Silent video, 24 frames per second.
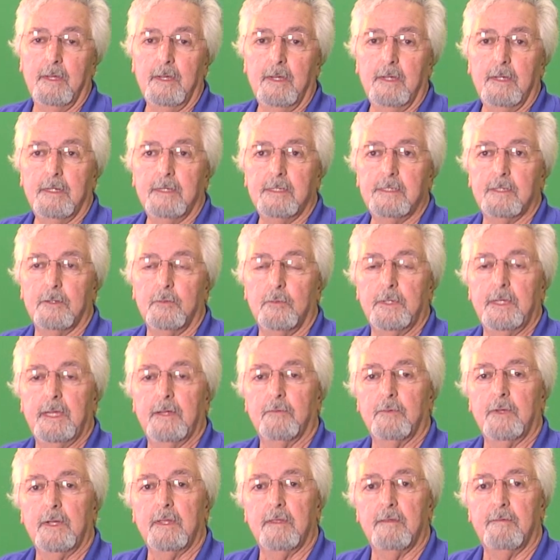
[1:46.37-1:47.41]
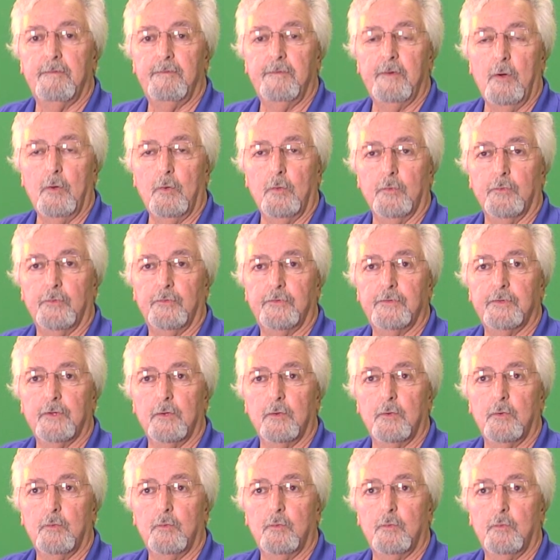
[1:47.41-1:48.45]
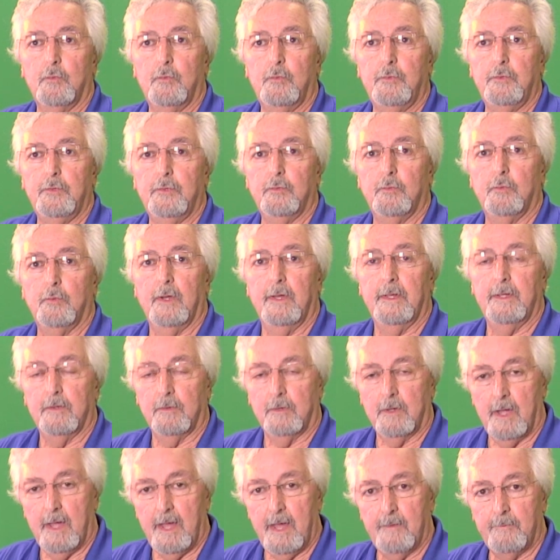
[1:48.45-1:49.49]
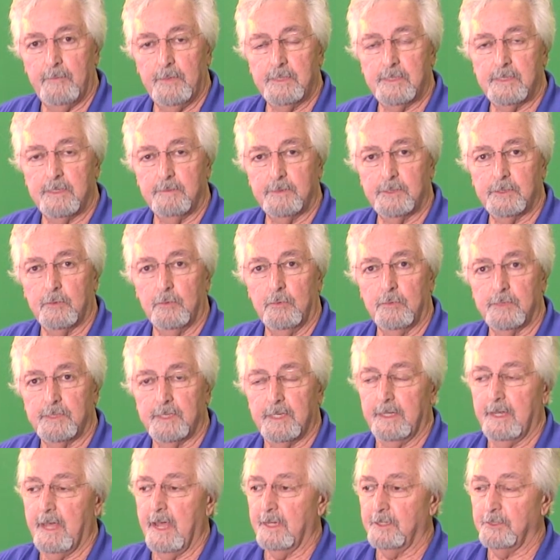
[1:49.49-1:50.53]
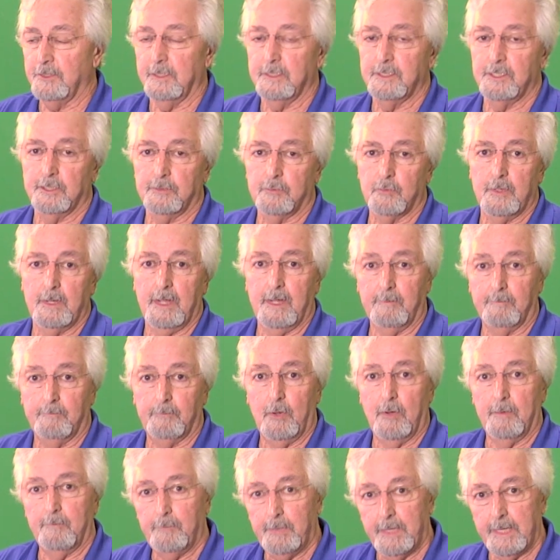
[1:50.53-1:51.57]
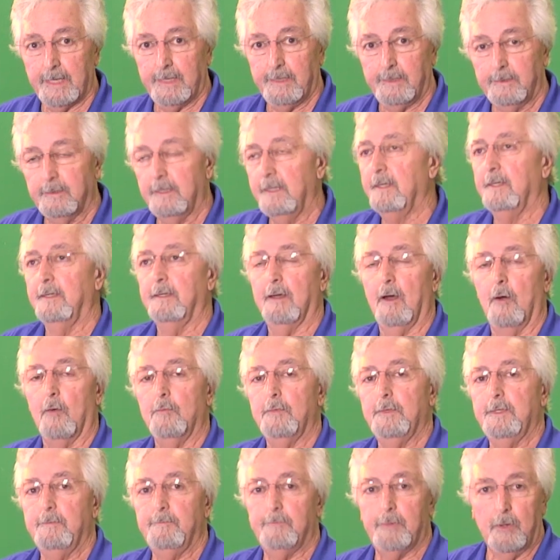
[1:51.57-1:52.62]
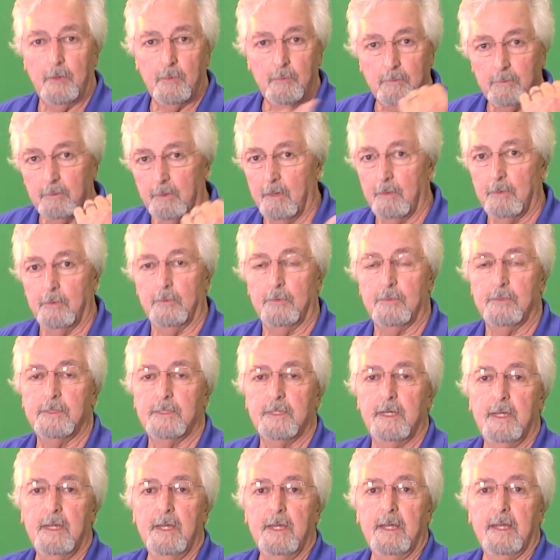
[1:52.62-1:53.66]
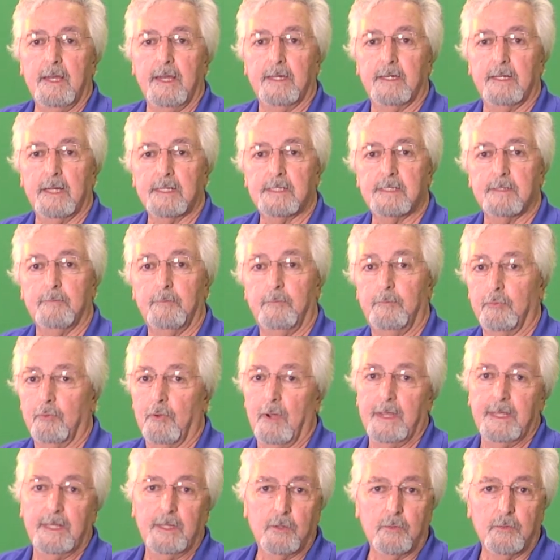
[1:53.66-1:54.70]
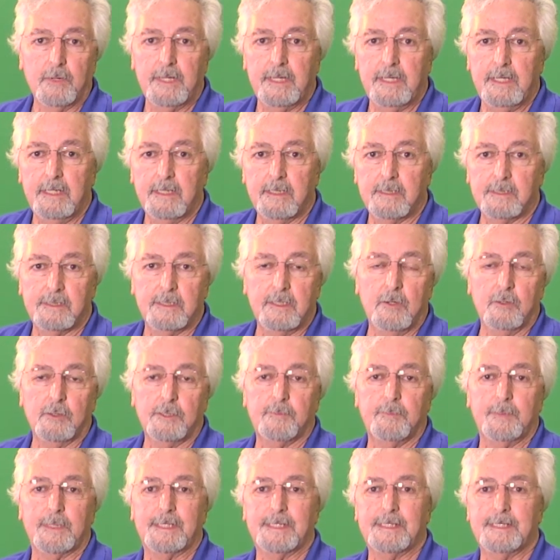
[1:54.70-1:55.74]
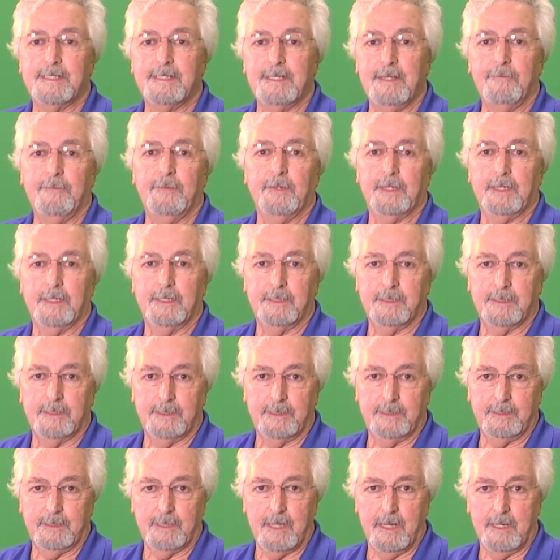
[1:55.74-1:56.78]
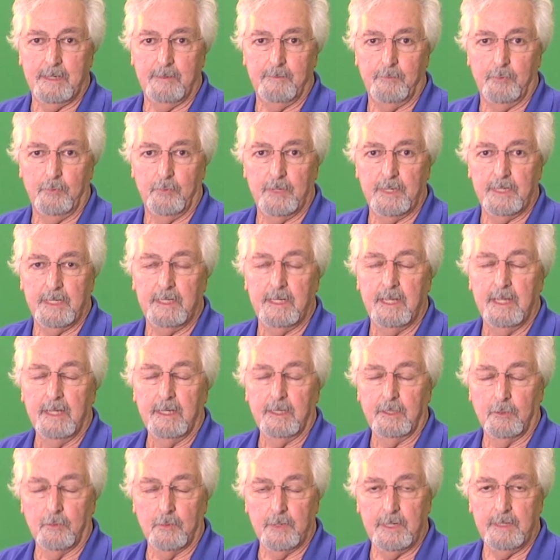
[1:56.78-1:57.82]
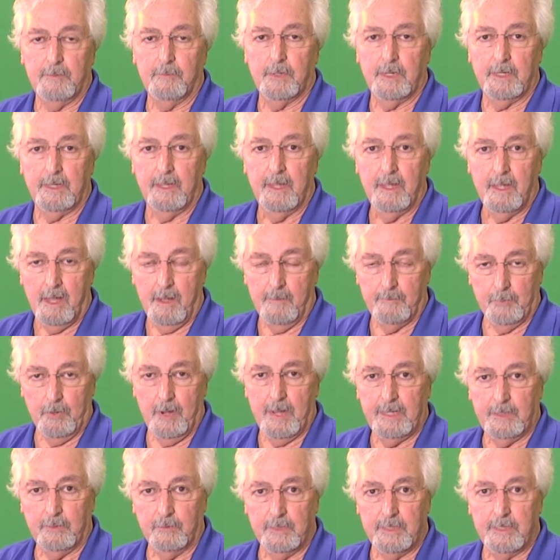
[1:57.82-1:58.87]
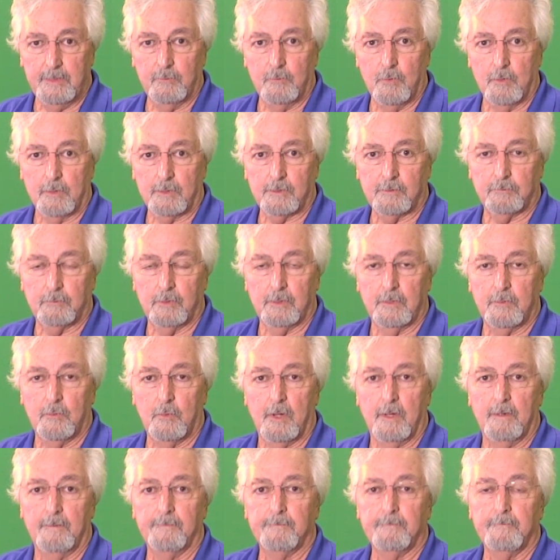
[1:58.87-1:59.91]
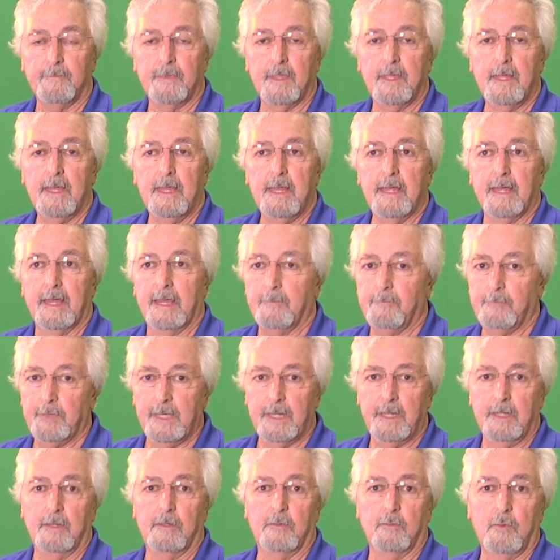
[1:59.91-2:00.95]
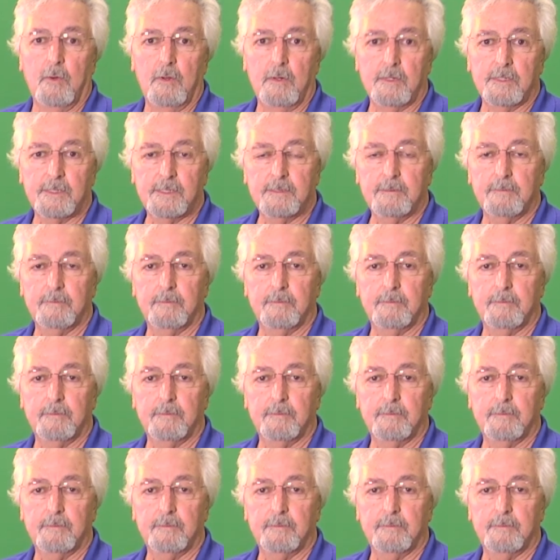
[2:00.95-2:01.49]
So we get rid of the folds. So and there have been some schools that actually just went out and bought paint, Home Depot, Lowe's, and got some bright green. There's no specific kind of green, but a bright green works really well, and painted the walls